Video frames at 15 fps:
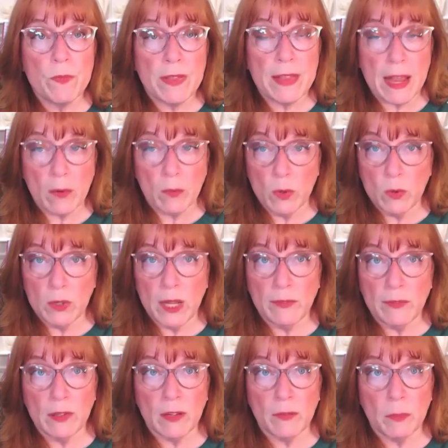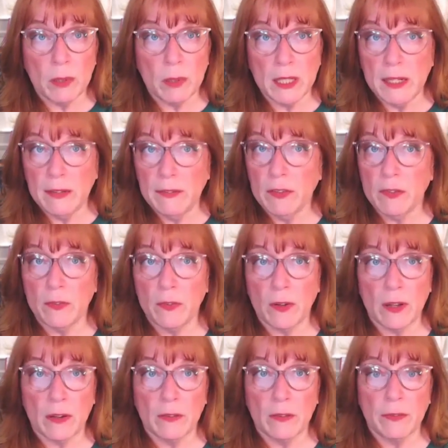that root level of beliefs
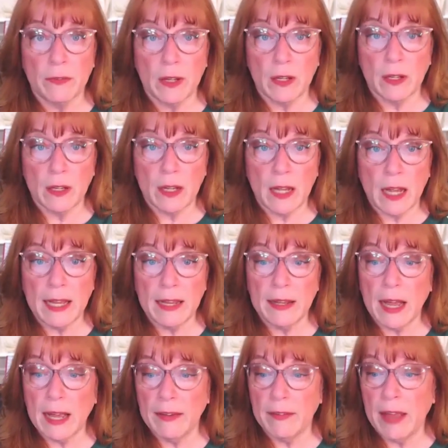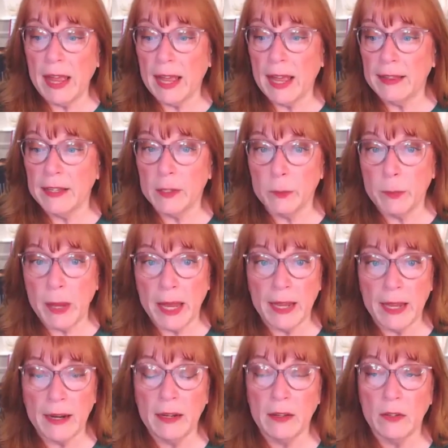of I had this
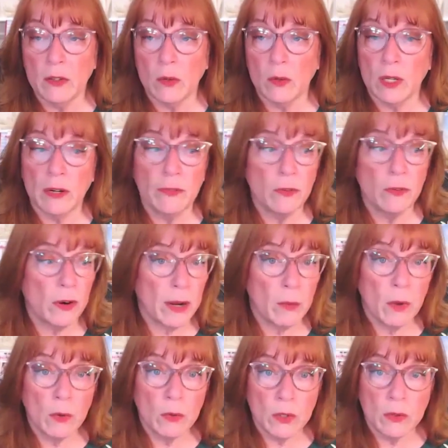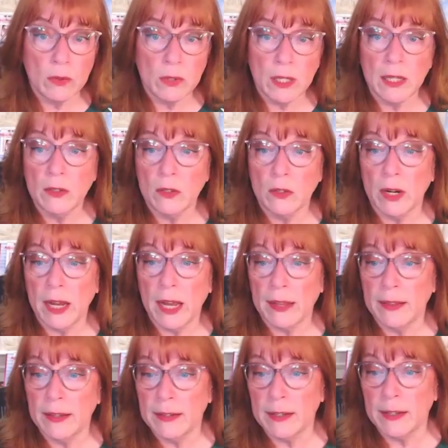pain, so therefore I won't do this, or I
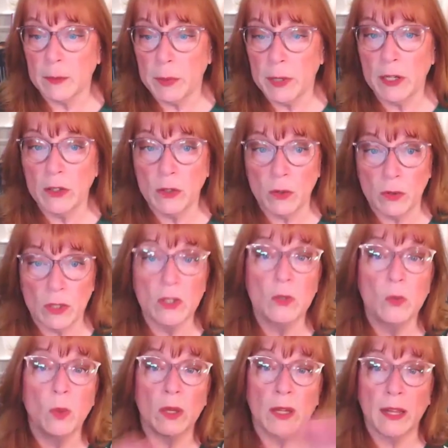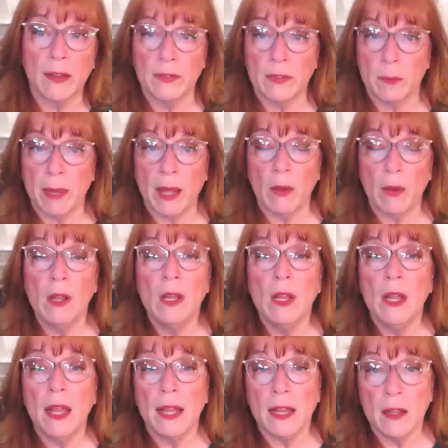had this experience, so this is what life's about.
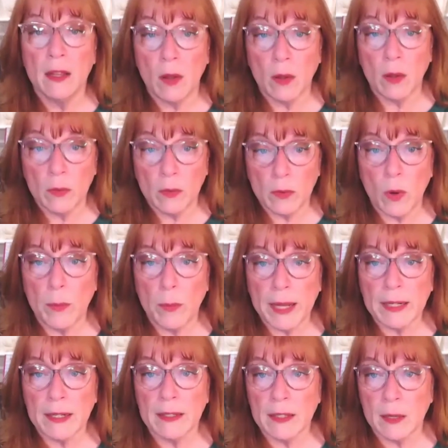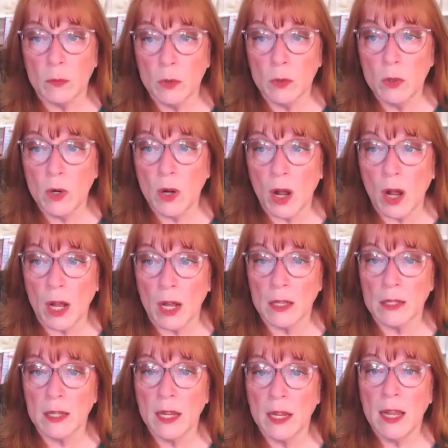It can go back to some root
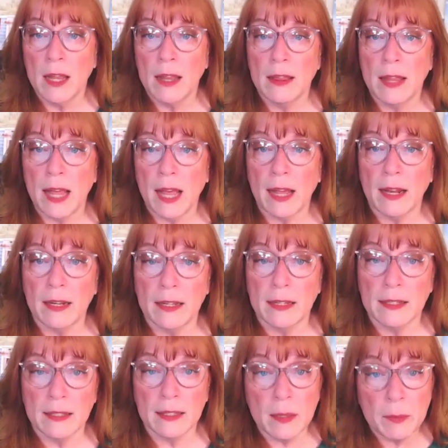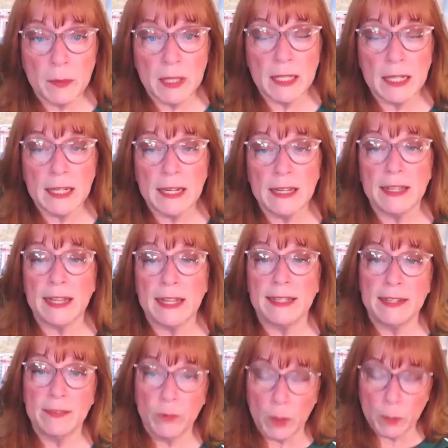cause that is limiting, that's
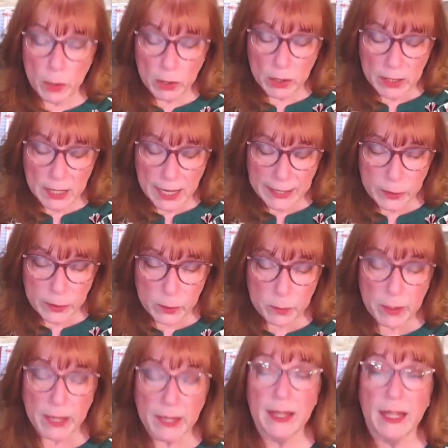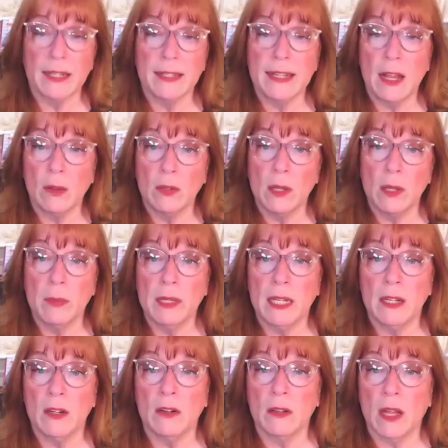it from your unconscious mind, that is now
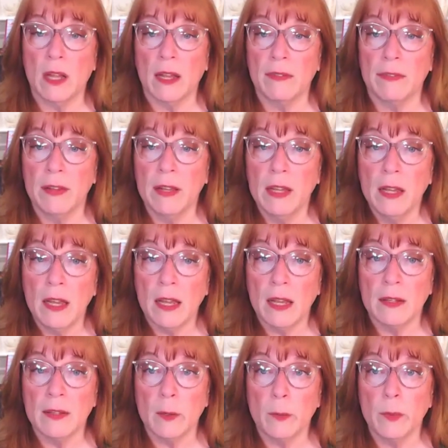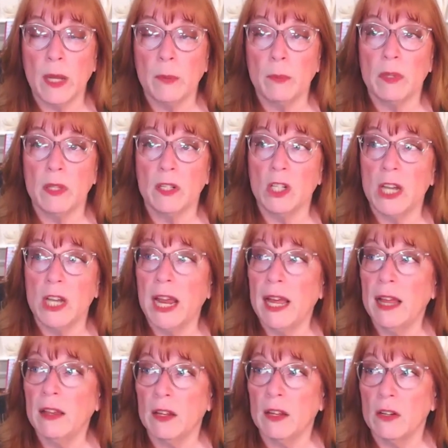limiting your life. And sometimes the
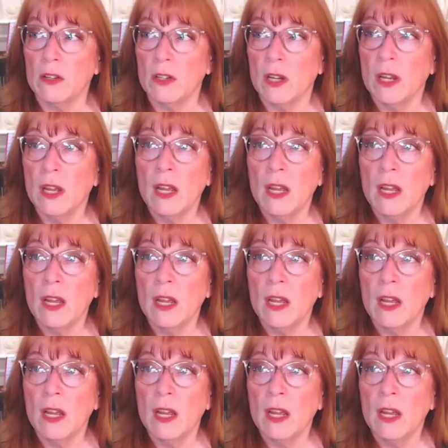challenge,